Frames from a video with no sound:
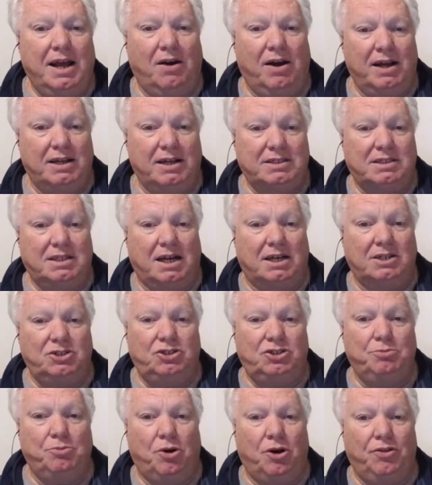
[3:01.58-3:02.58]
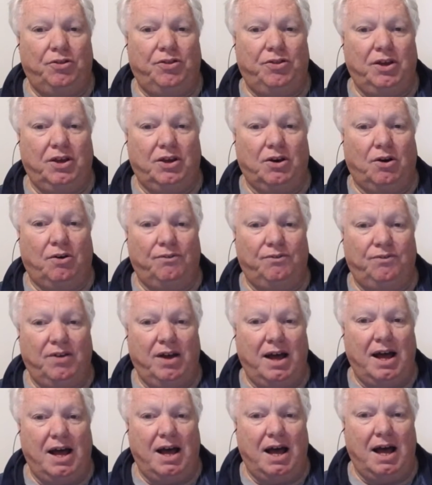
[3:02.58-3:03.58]
as such, you might think of
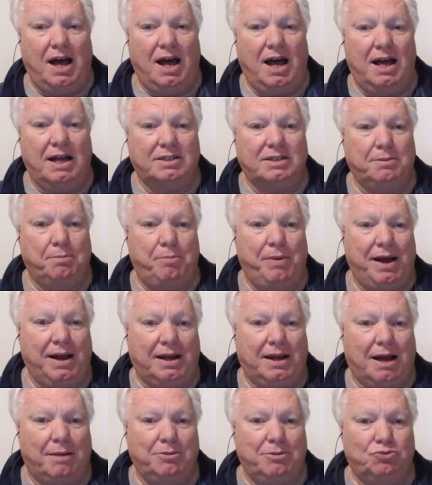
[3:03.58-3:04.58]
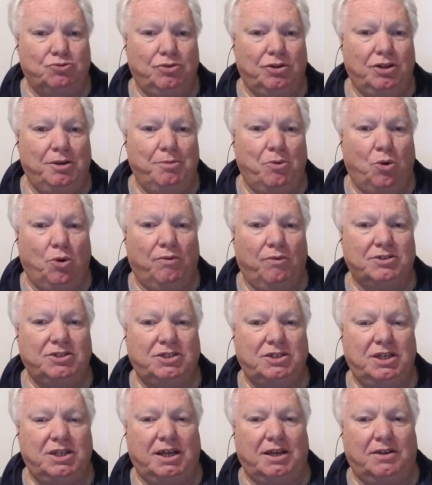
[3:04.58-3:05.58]
as a backup is really more of a
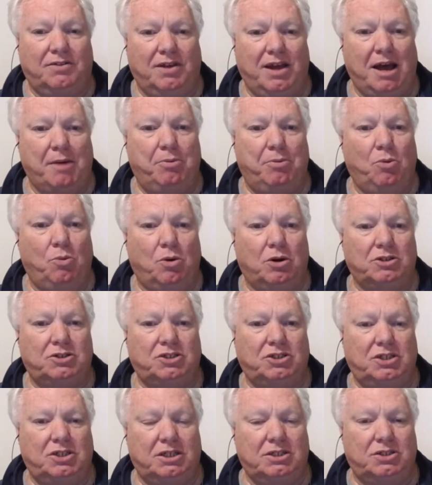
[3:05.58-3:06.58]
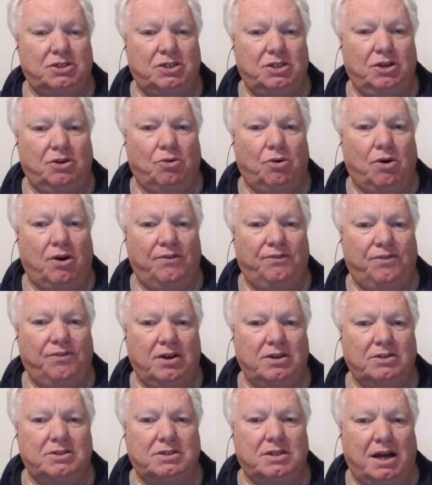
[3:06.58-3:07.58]
sync. The Apple Watch syncs to your
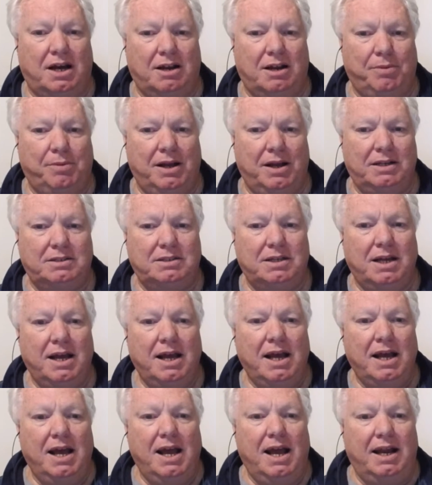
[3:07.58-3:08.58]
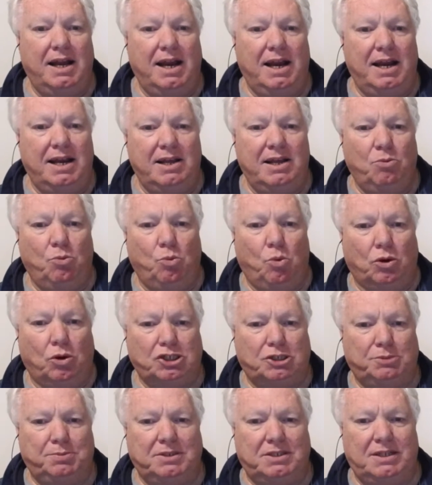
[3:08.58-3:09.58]
iPhone's database, and any
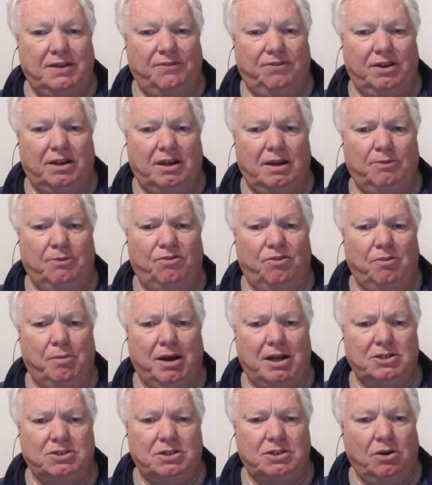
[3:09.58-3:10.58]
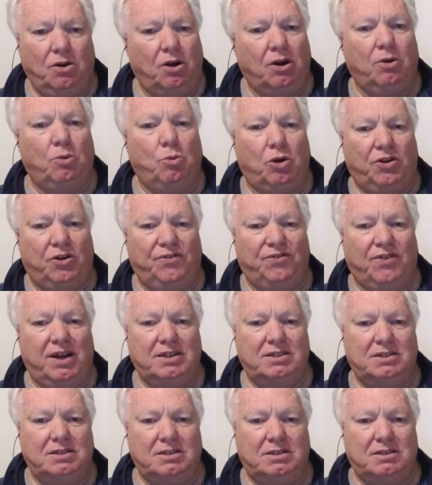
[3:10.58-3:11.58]
watch-specific information like watch
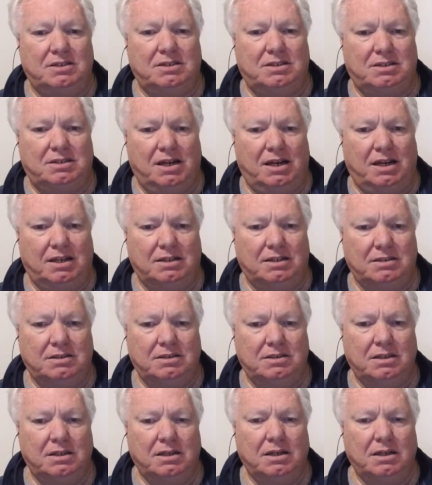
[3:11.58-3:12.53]
faces and settings